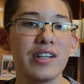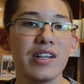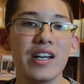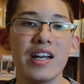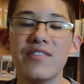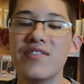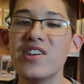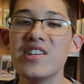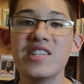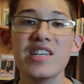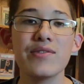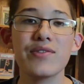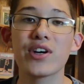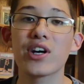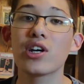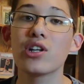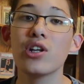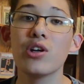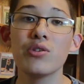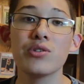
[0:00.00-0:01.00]
If he's even
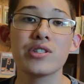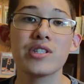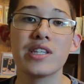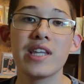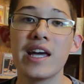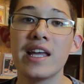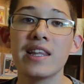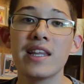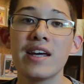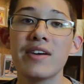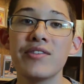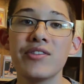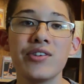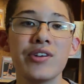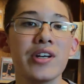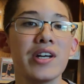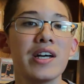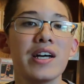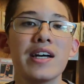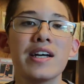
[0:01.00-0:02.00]
close to that
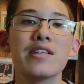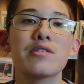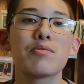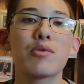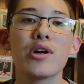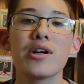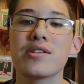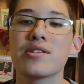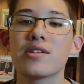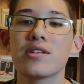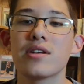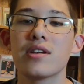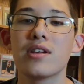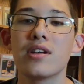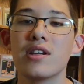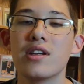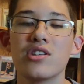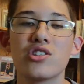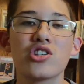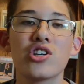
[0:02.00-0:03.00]
level, his price
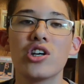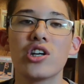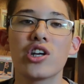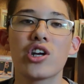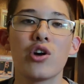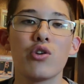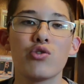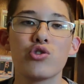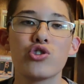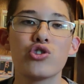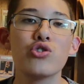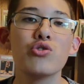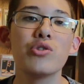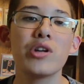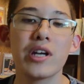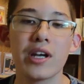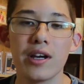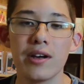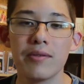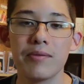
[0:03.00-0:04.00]
is going to go
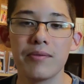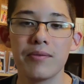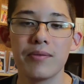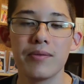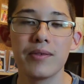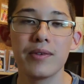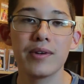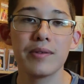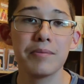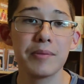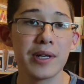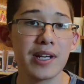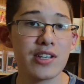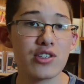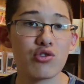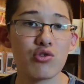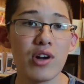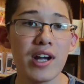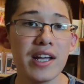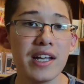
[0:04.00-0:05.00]
shooting up.
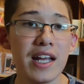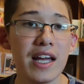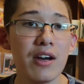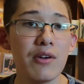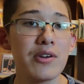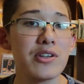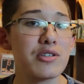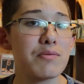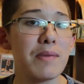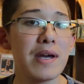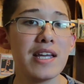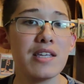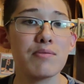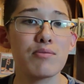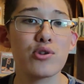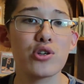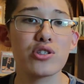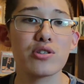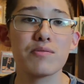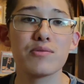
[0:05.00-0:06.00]
Because right now, his base
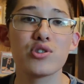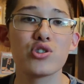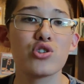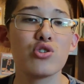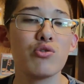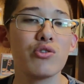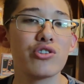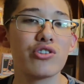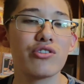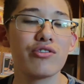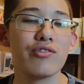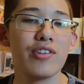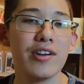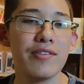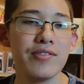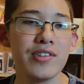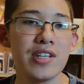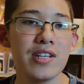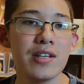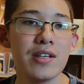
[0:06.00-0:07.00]
Prizm is
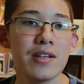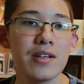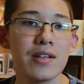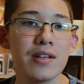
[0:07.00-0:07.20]
$250.